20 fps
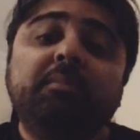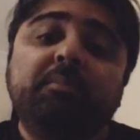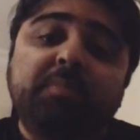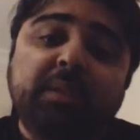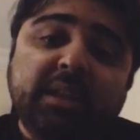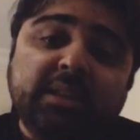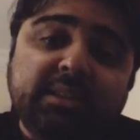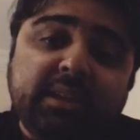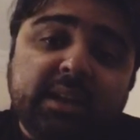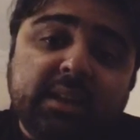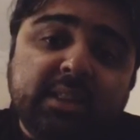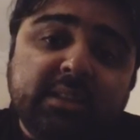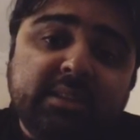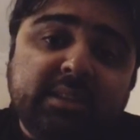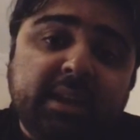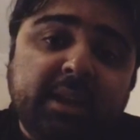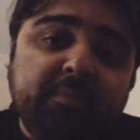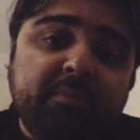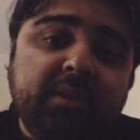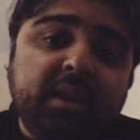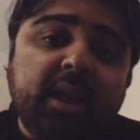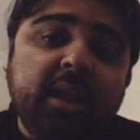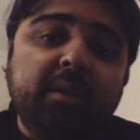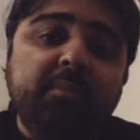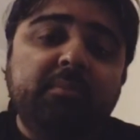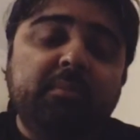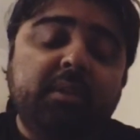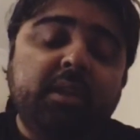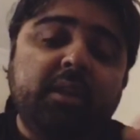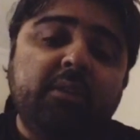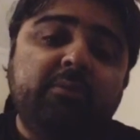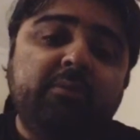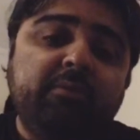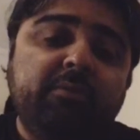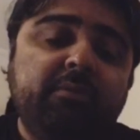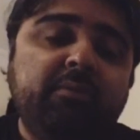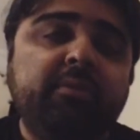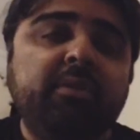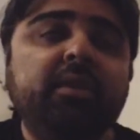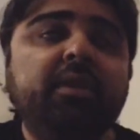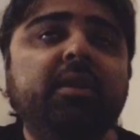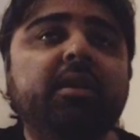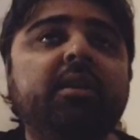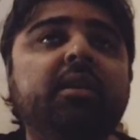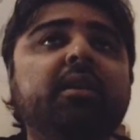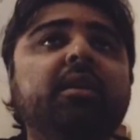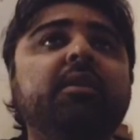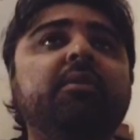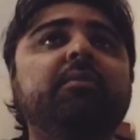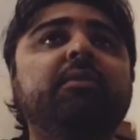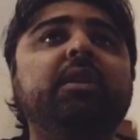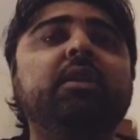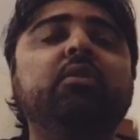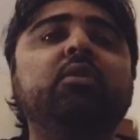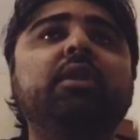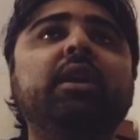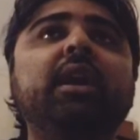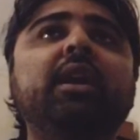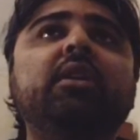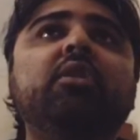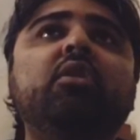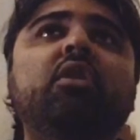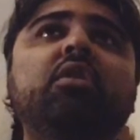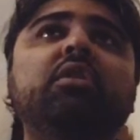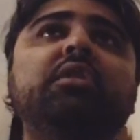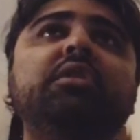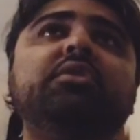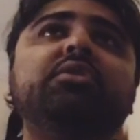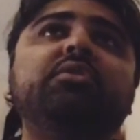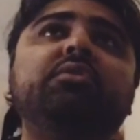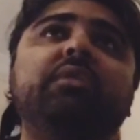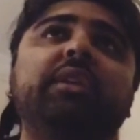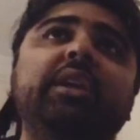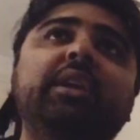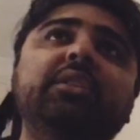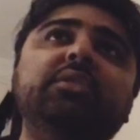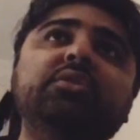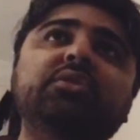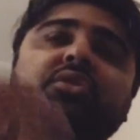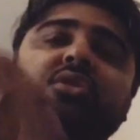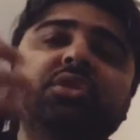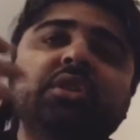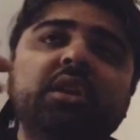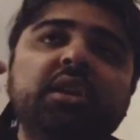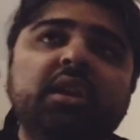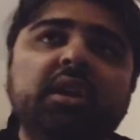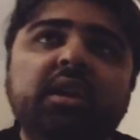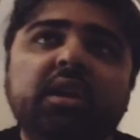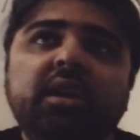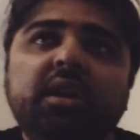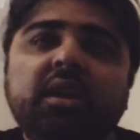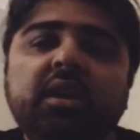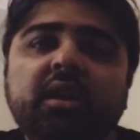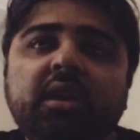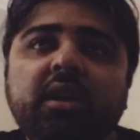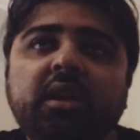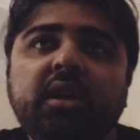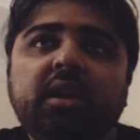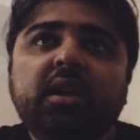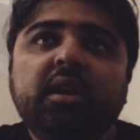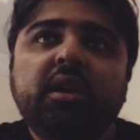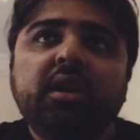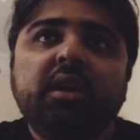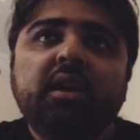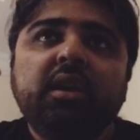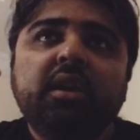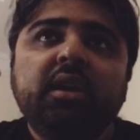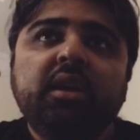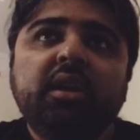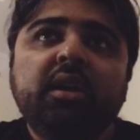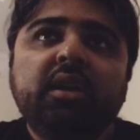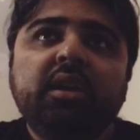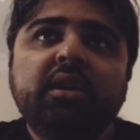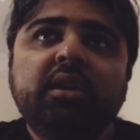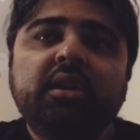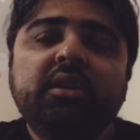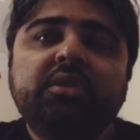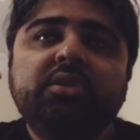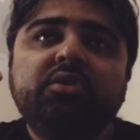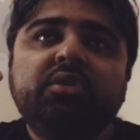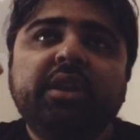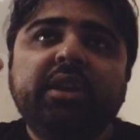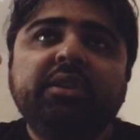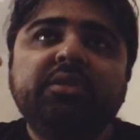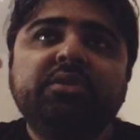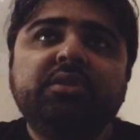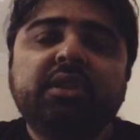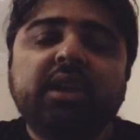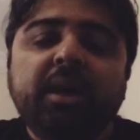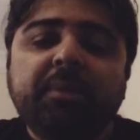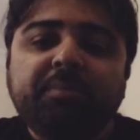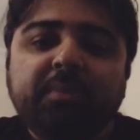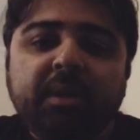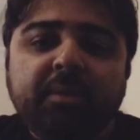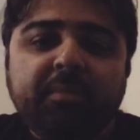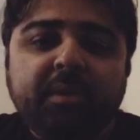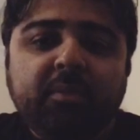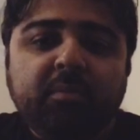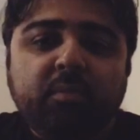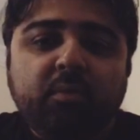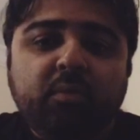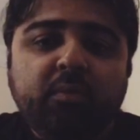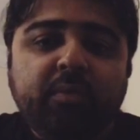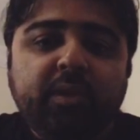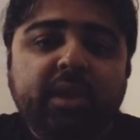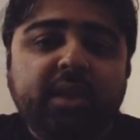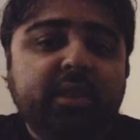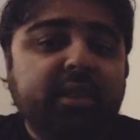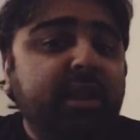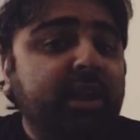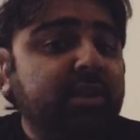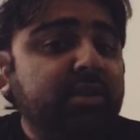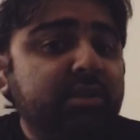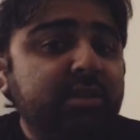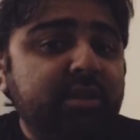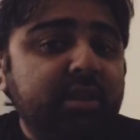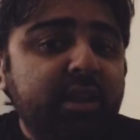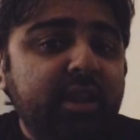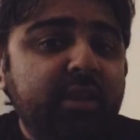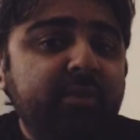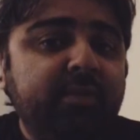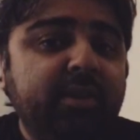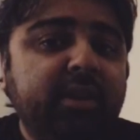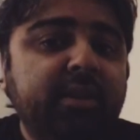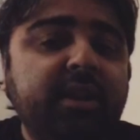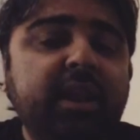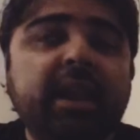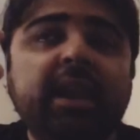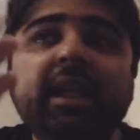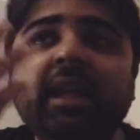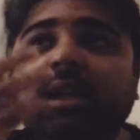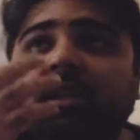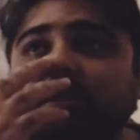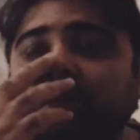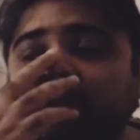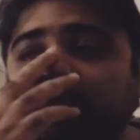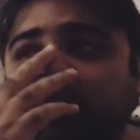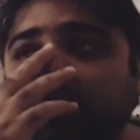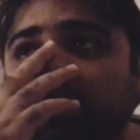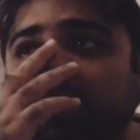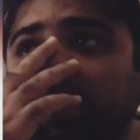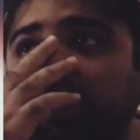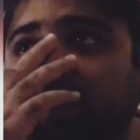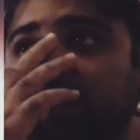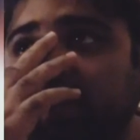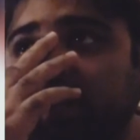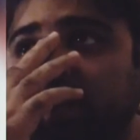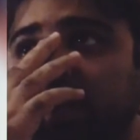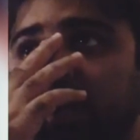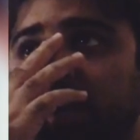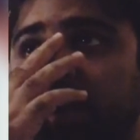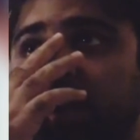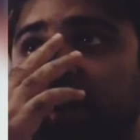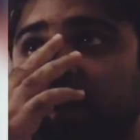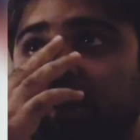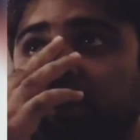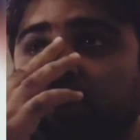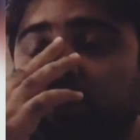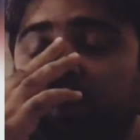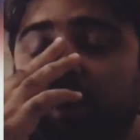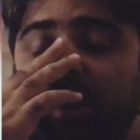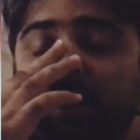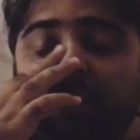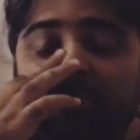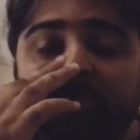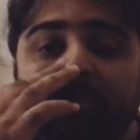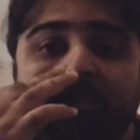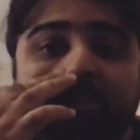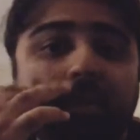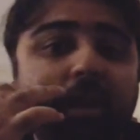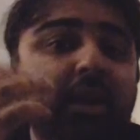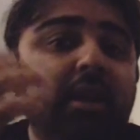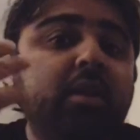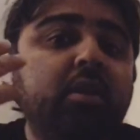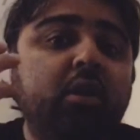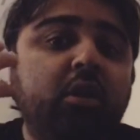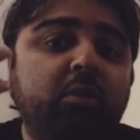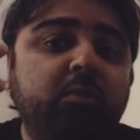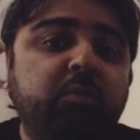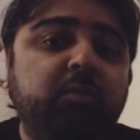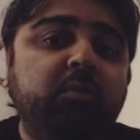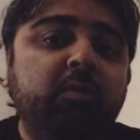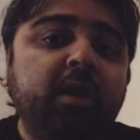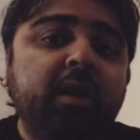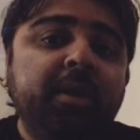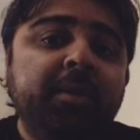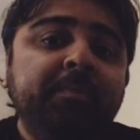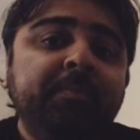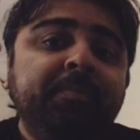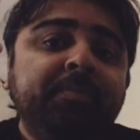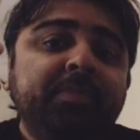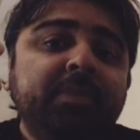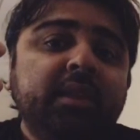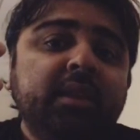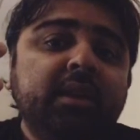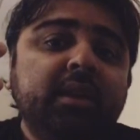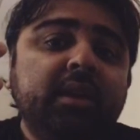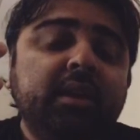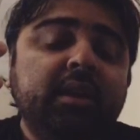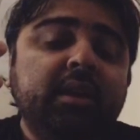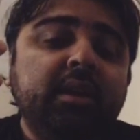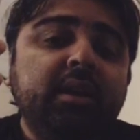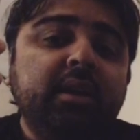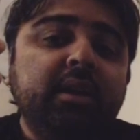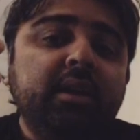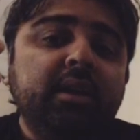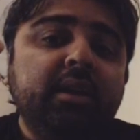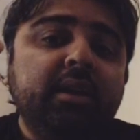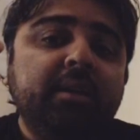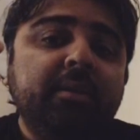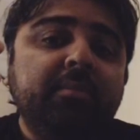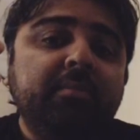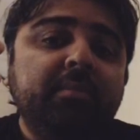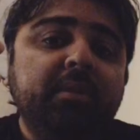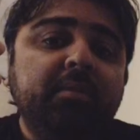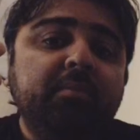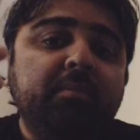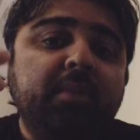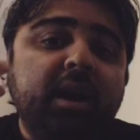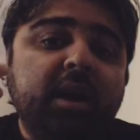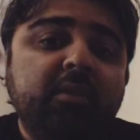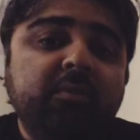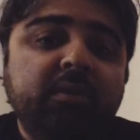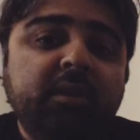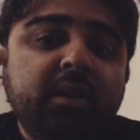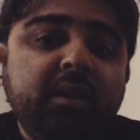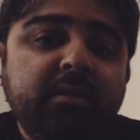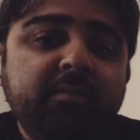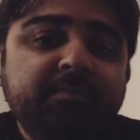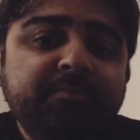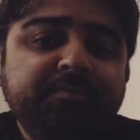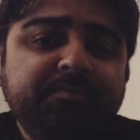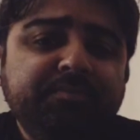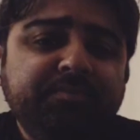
Plus, at the same time, if we look at Doctor Strange, Strange's upcoming movie, that's even telling us quite a bit of Marvel